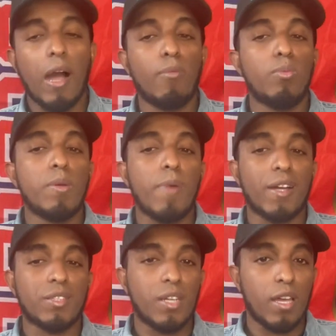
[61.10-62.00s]
I will be
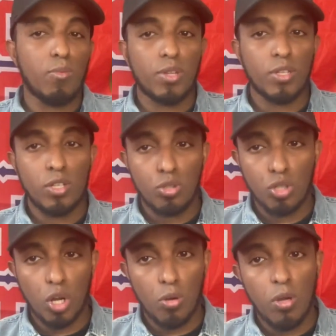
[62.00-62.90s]
back tonight with a new
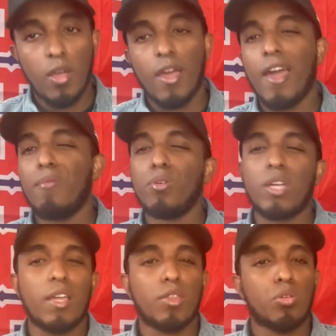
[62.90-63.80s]
show, and we'll
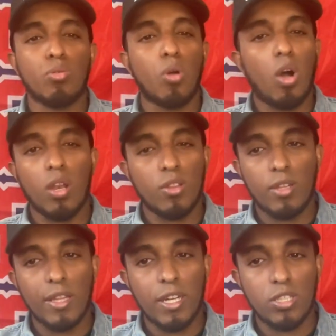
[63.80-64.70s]
get through all of the
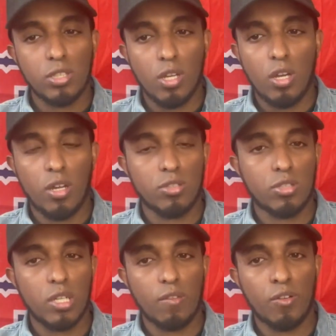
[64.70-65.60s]
latest
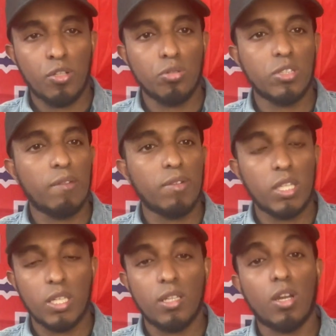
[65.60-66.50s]
transfer news and
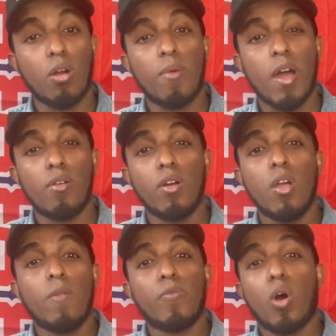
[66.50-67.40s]
everything around
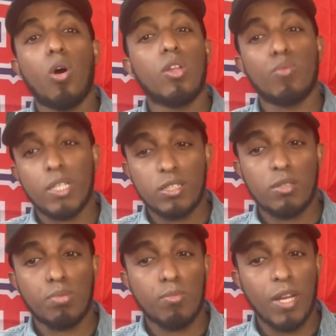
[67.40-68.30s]
all the rest of the
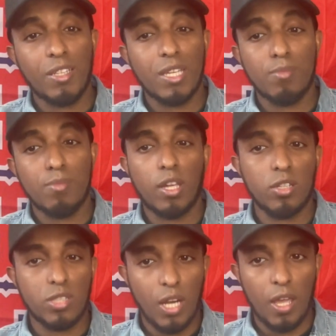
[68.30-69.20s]
Premier League teams
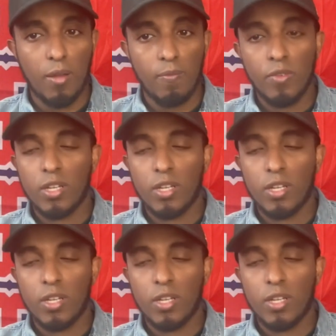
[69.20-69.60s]
later today.